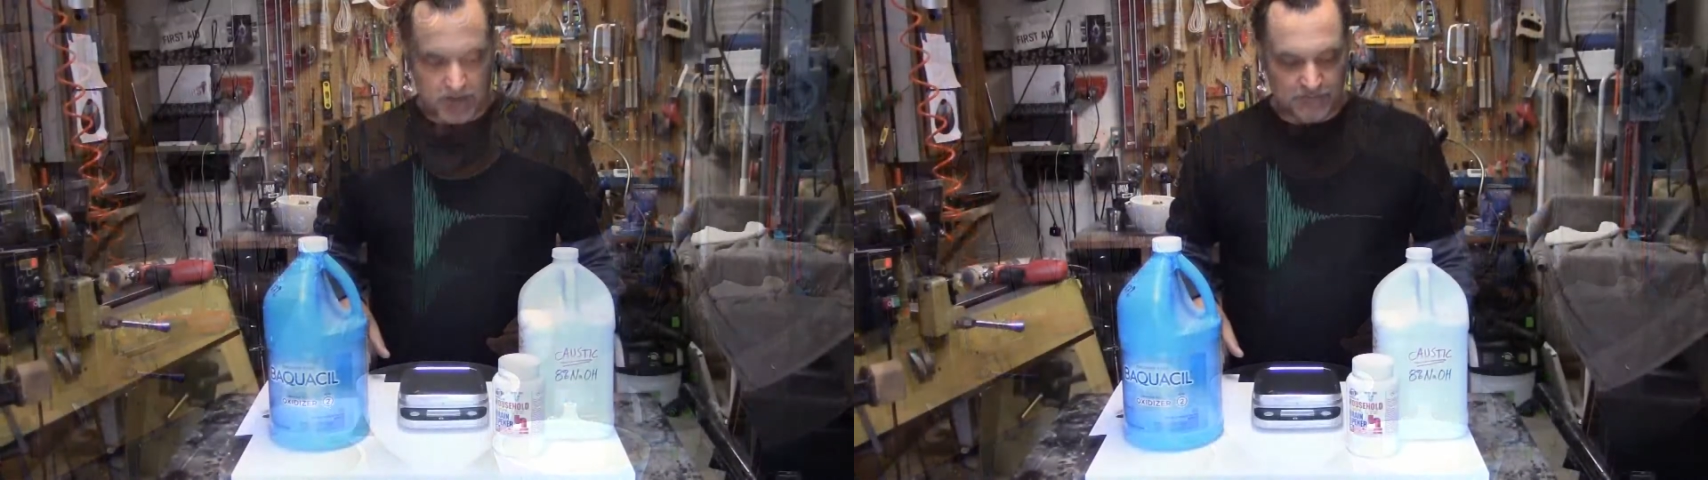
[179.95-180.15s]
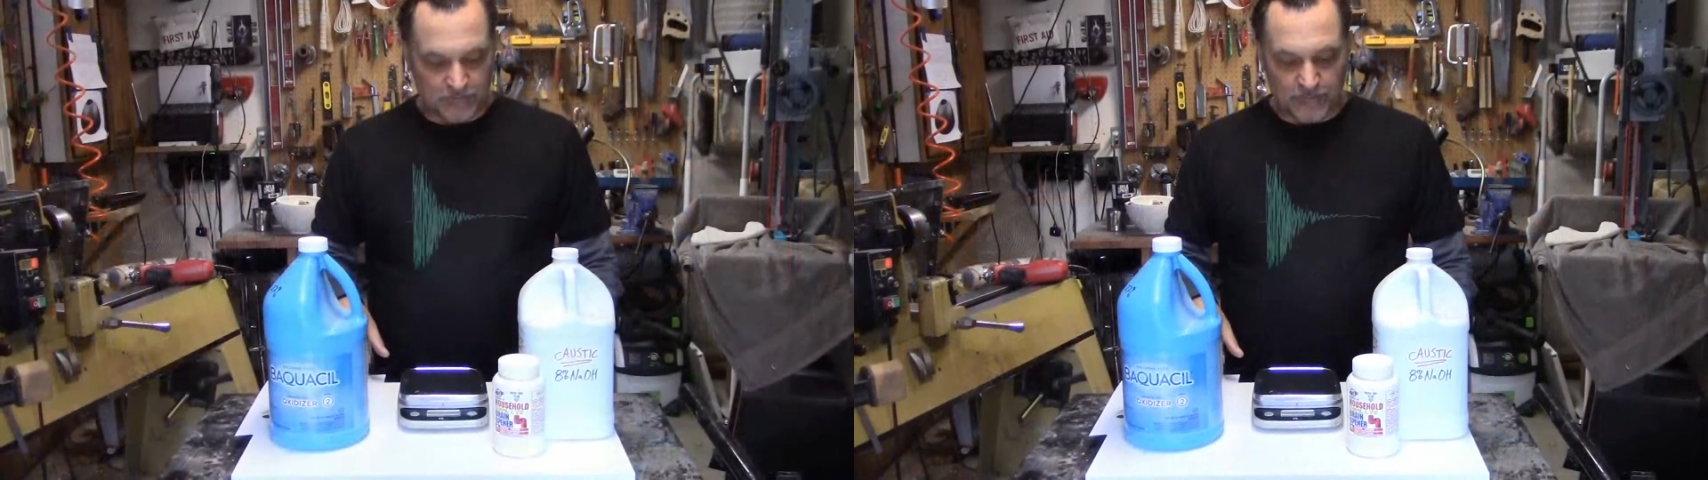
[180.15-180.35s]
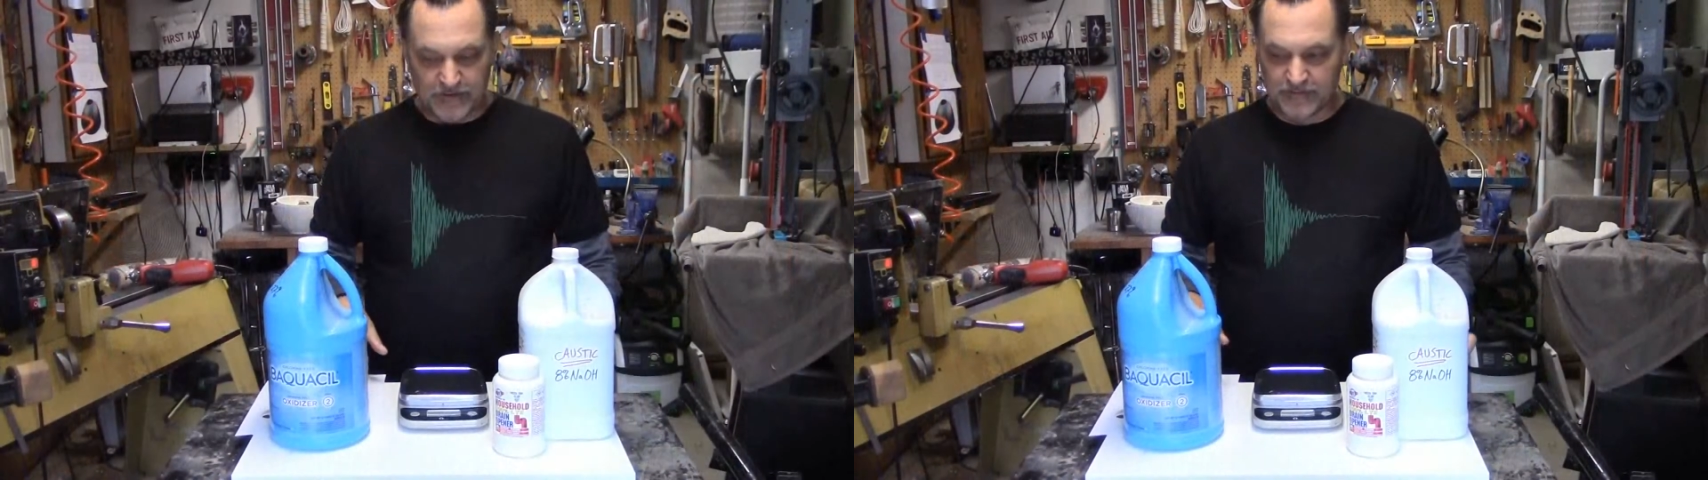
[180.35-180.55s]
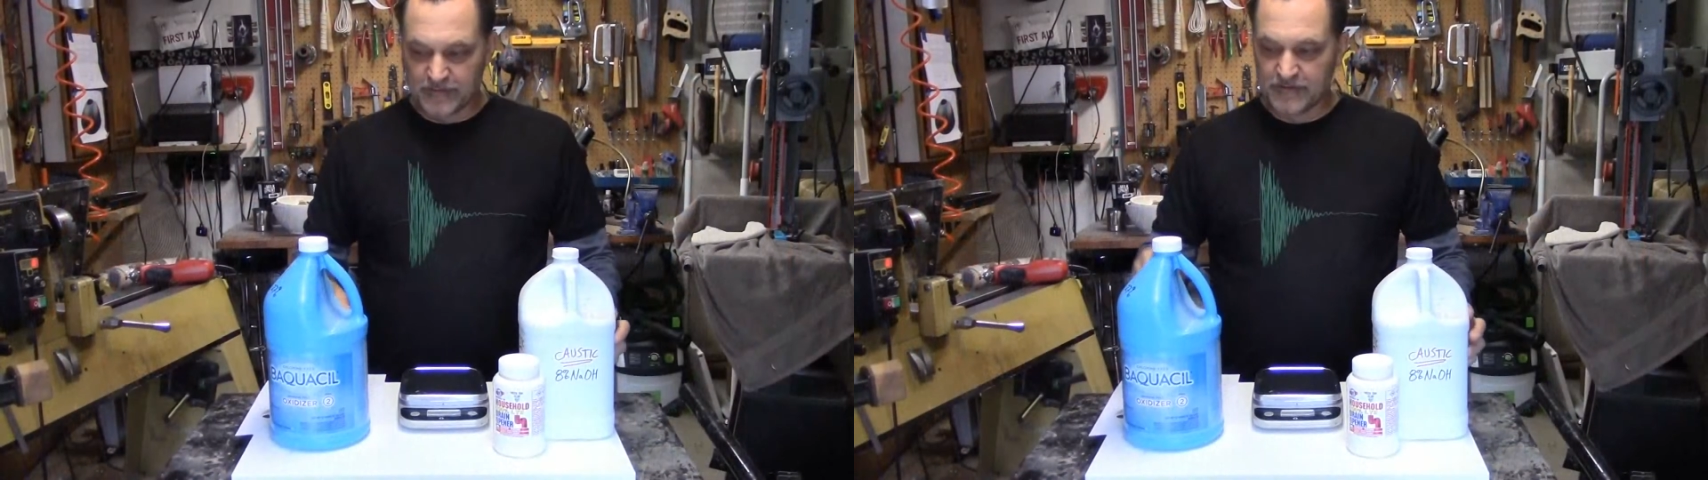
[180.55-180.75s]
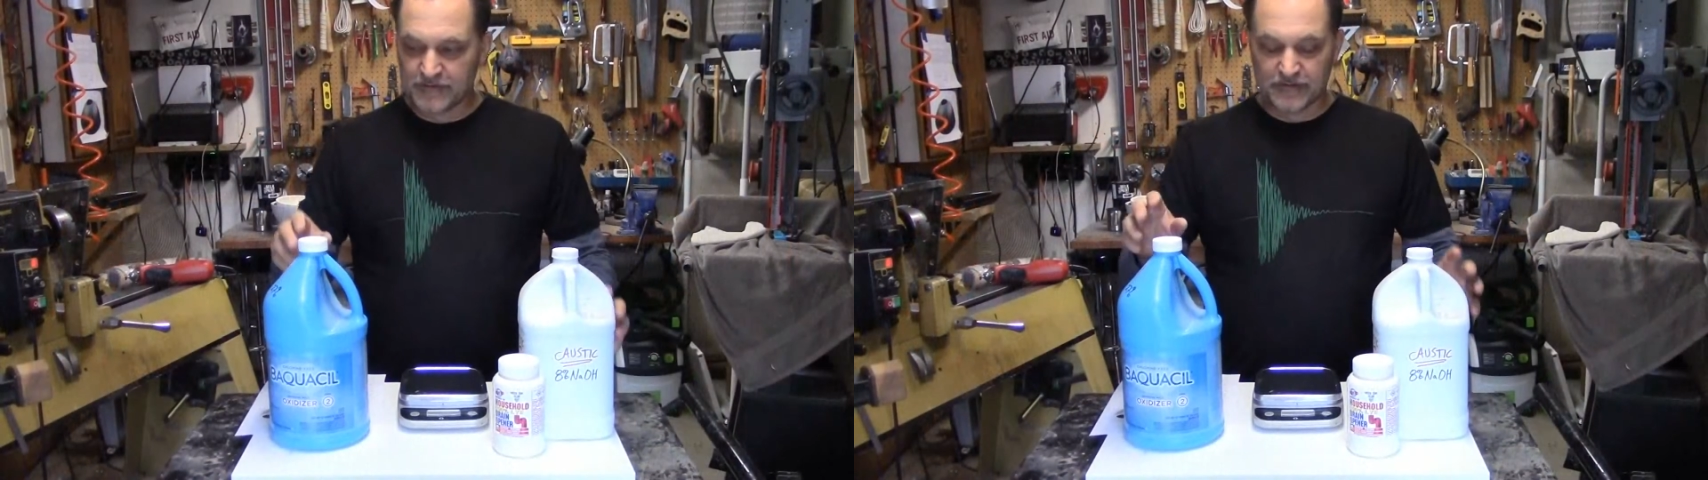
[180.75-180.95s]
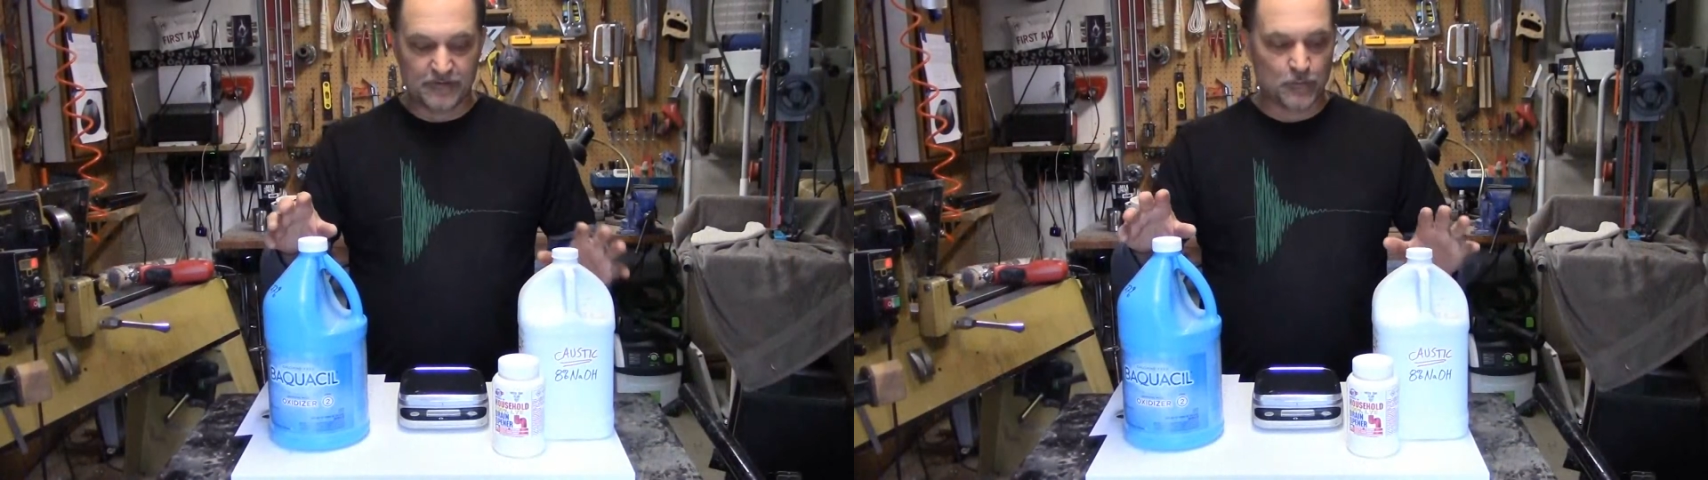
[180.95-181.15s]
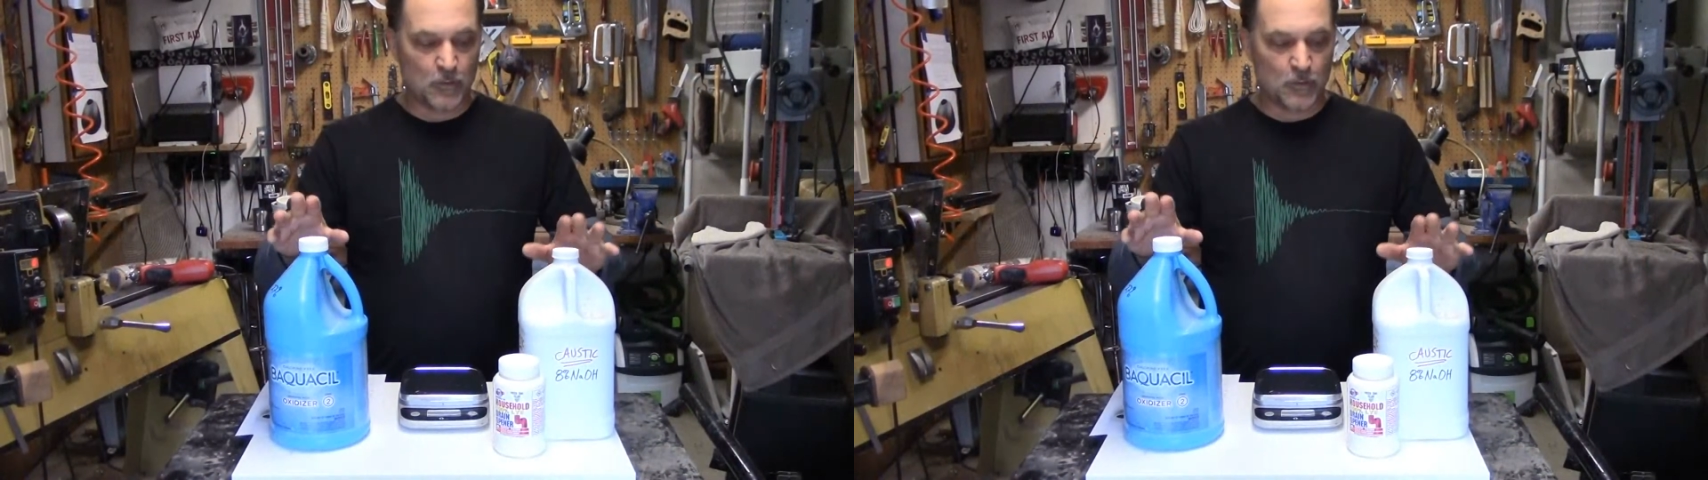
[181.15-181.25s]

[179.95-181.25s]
So this is